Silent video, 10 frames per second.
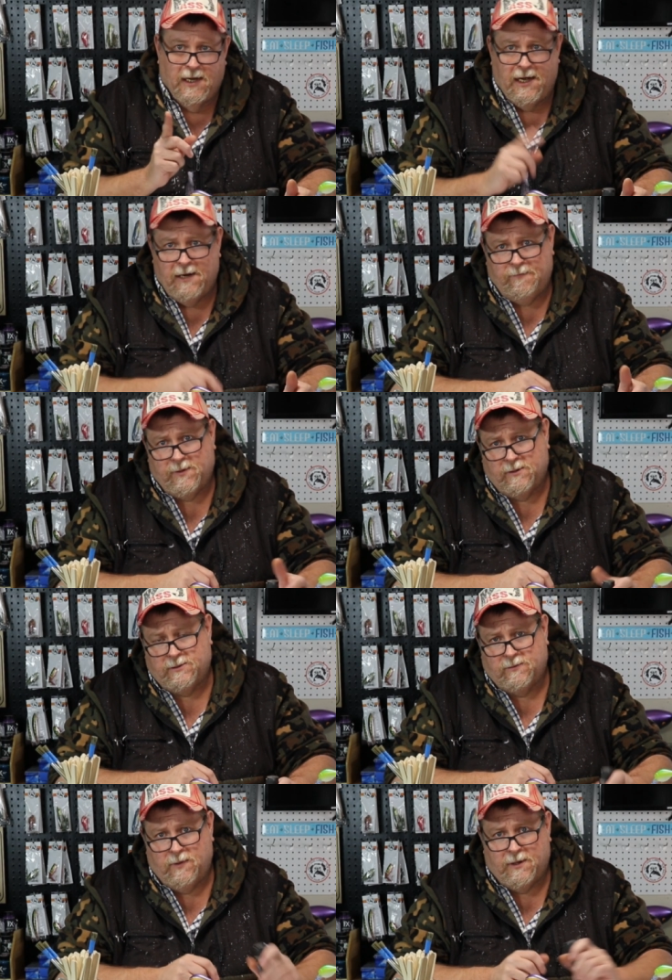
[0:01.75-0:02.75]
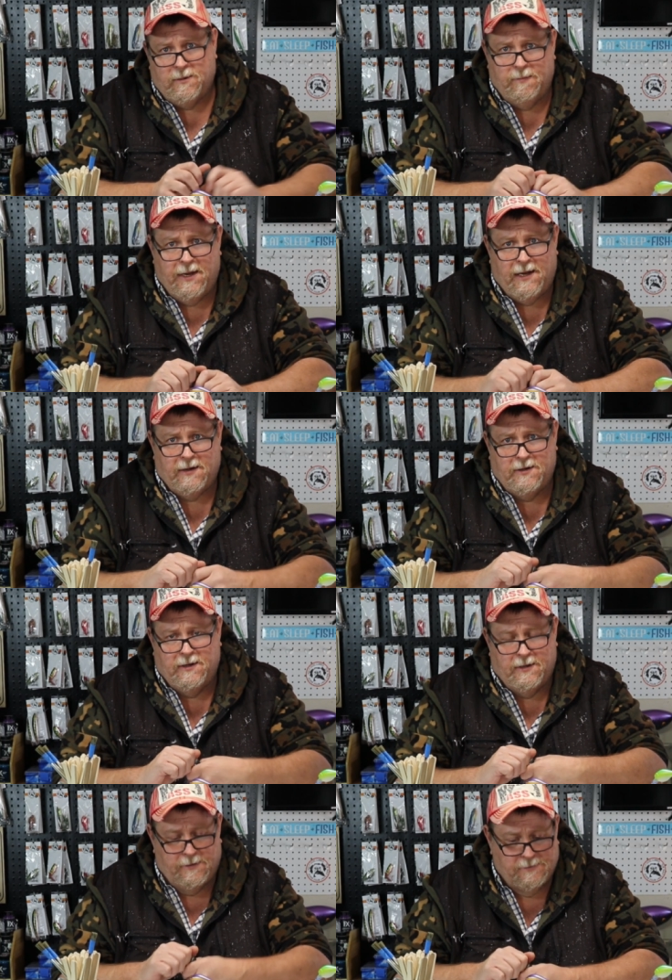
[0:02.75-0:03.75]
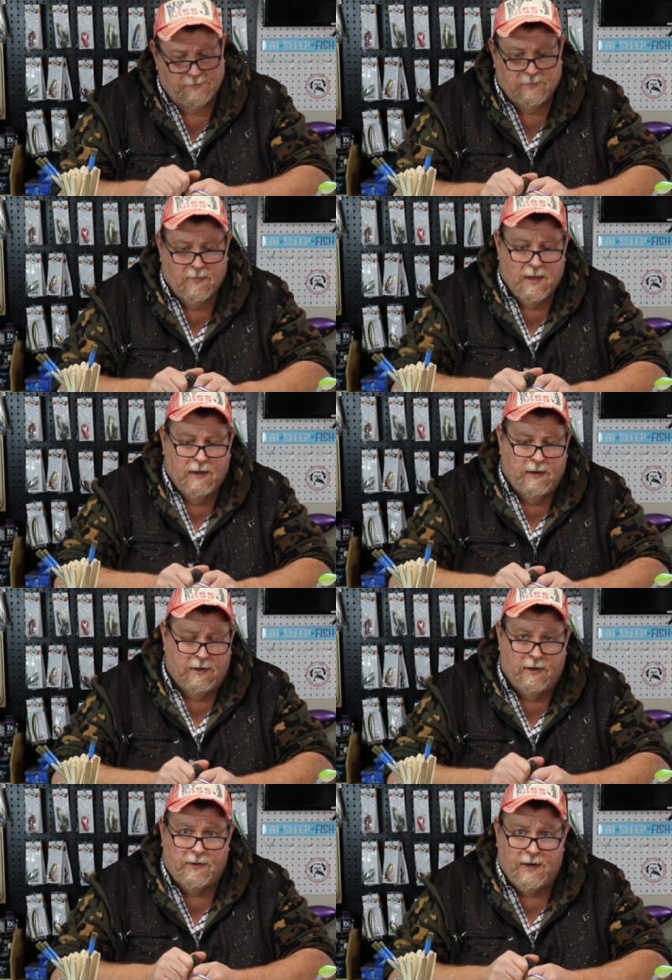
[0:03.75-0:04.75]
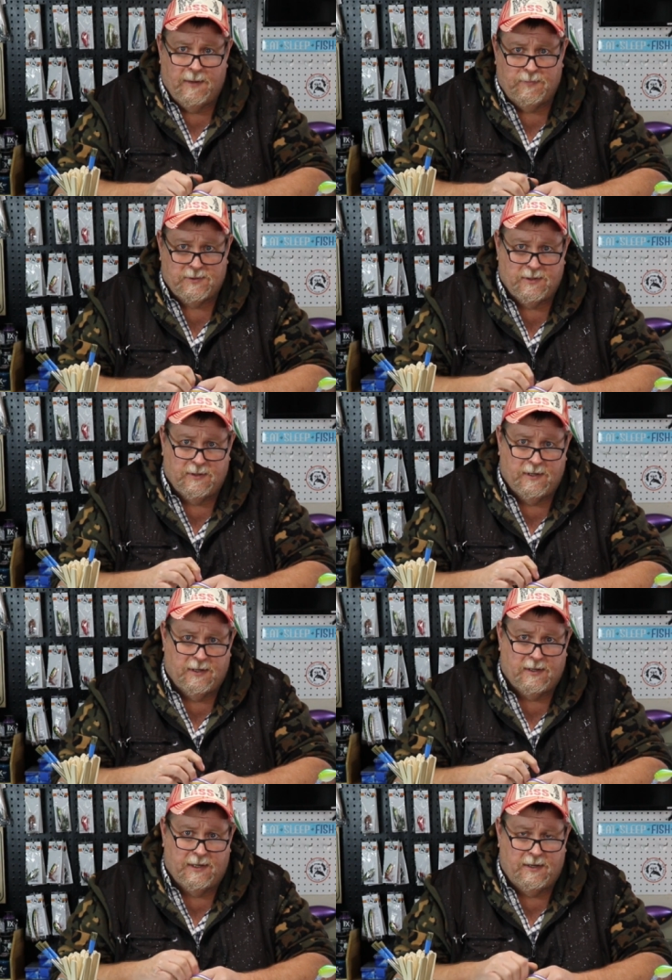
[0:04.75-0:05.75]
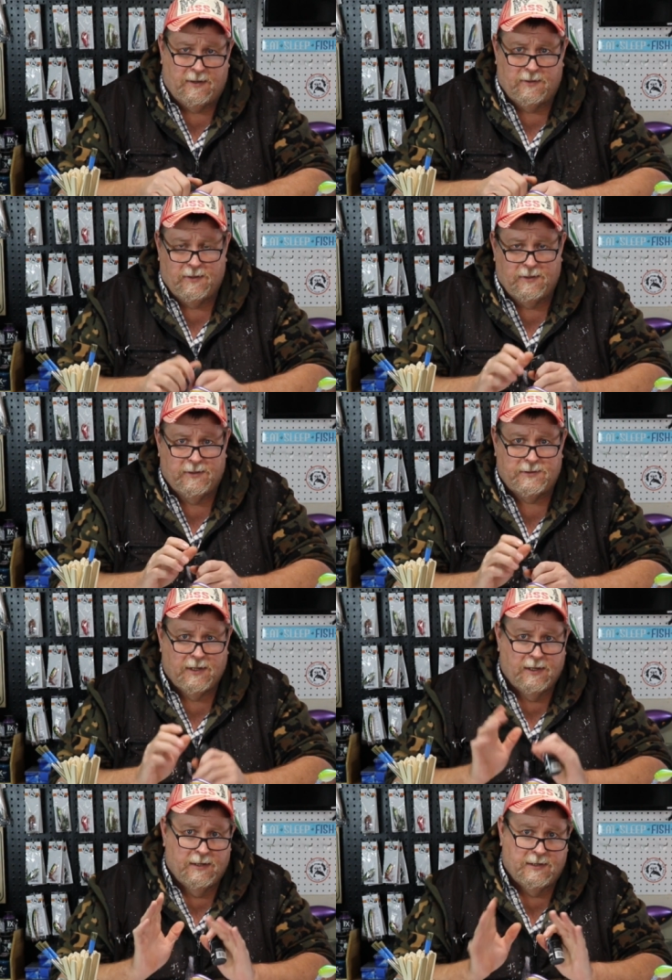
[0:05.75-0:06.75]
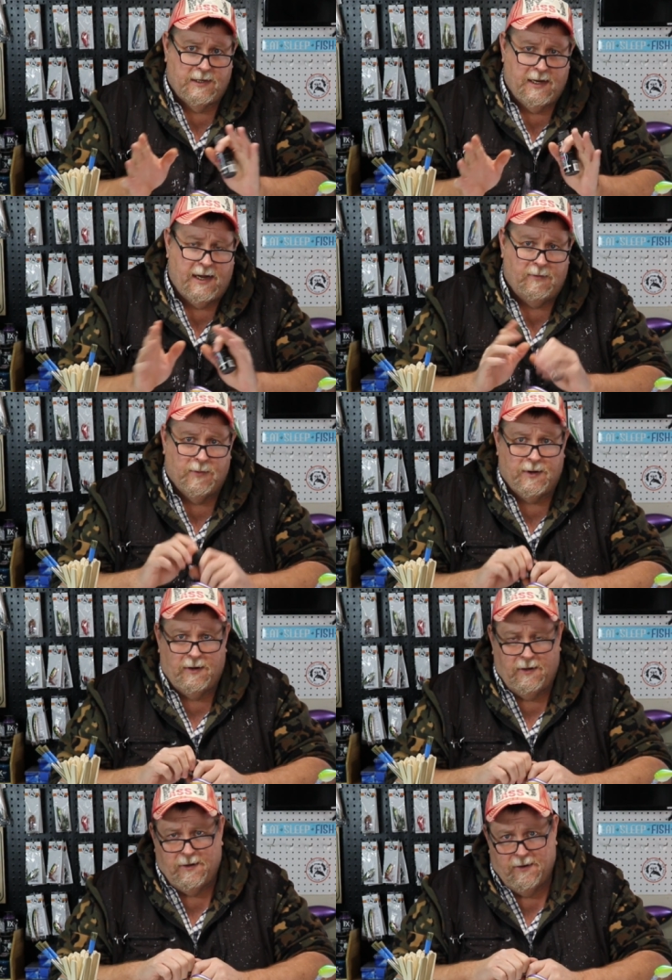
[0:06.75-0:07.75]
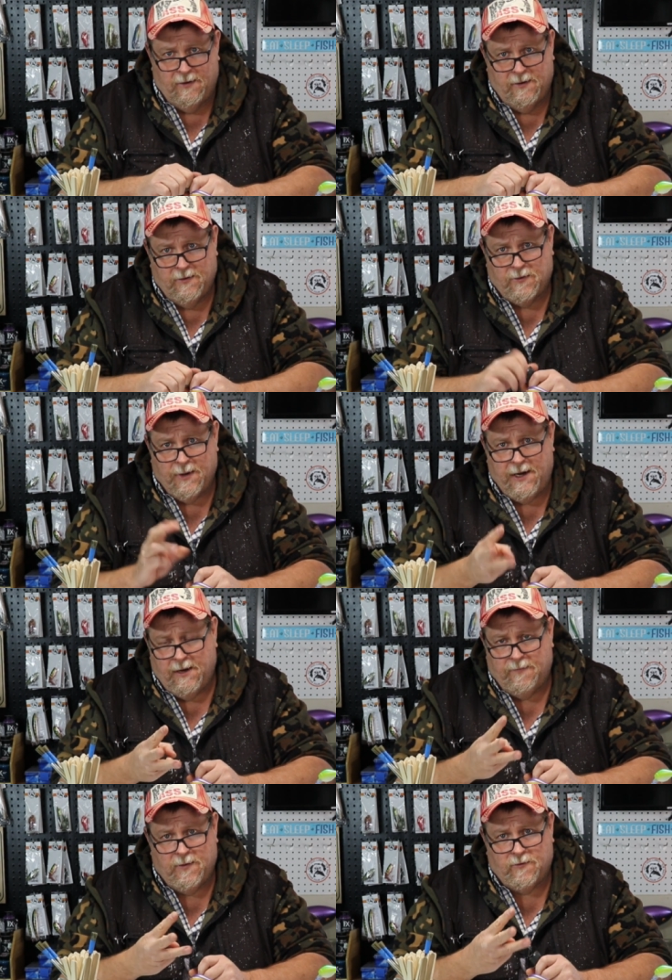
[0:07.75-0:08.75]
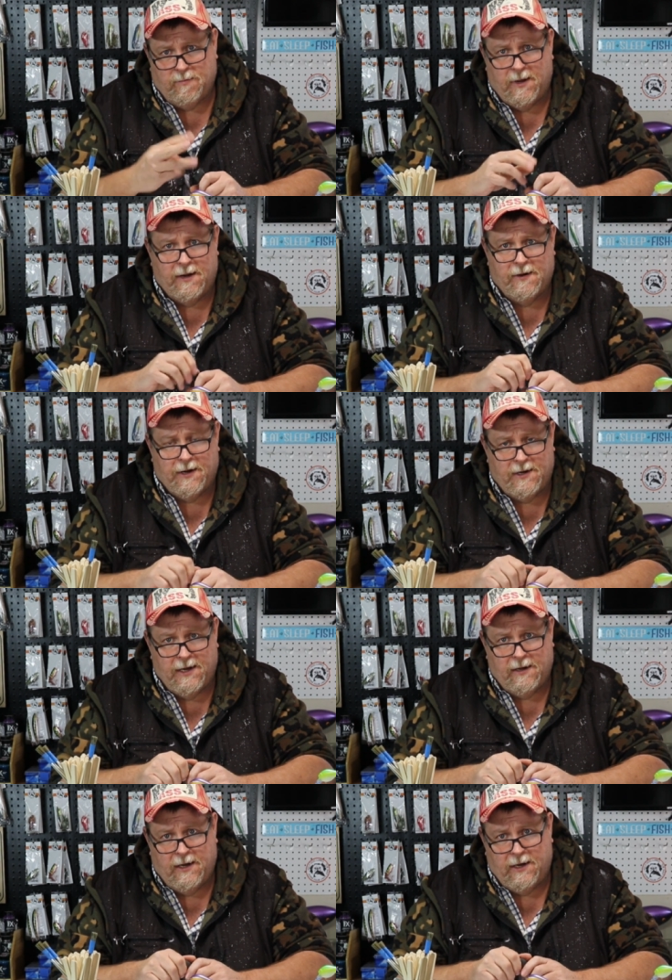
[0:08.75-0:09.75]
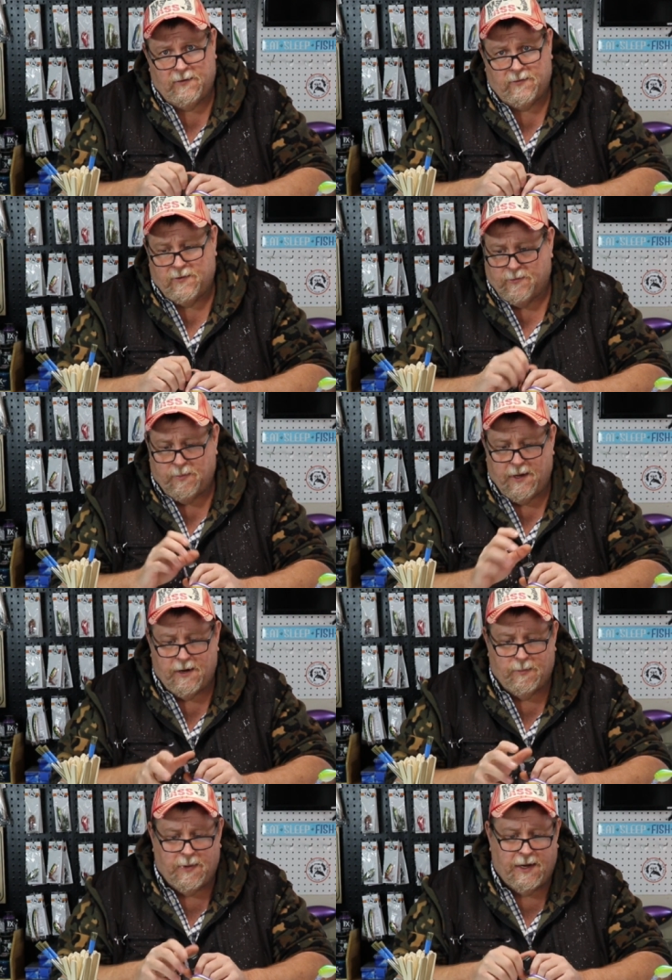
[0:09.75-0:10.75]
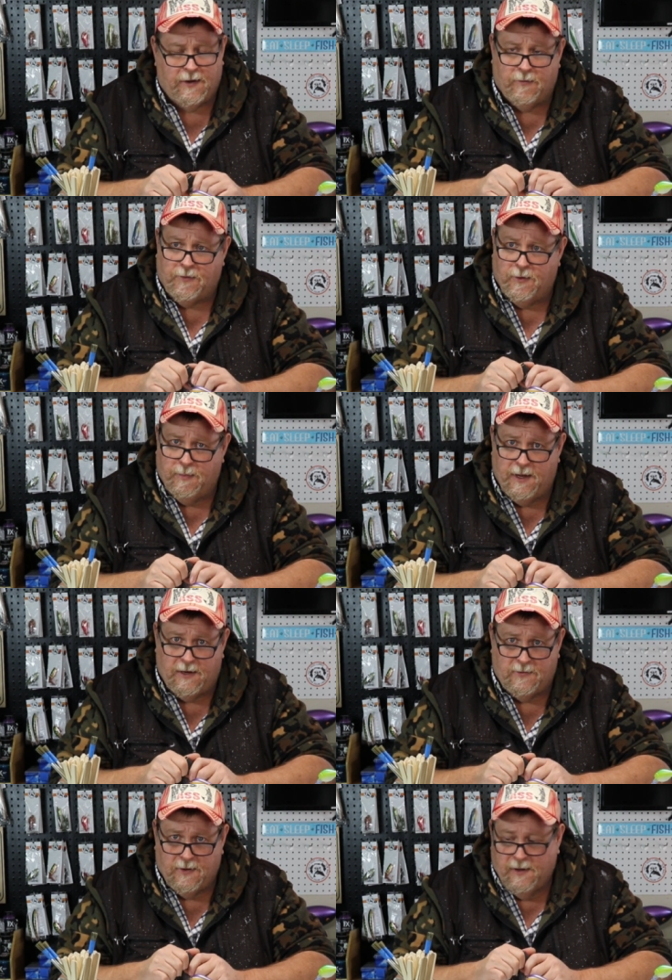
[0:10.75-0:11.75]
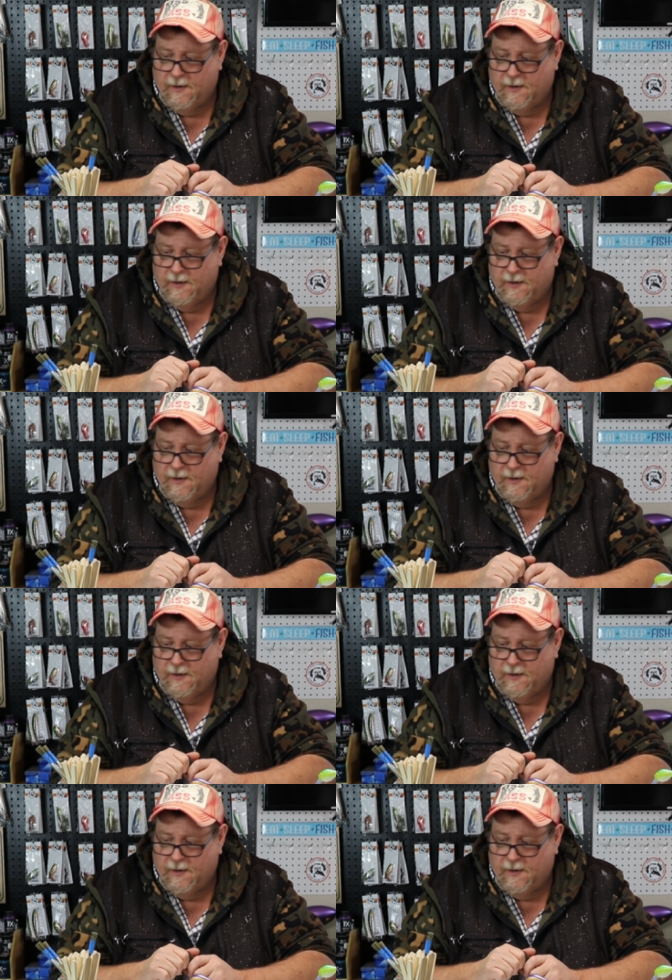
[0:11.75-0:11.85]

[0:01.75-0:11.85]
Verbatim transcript: Howdy folks and welcome back to another episode of Ugly Dog Lures. Today we're going to learn three different splattering techniques to splatter paint on your baits.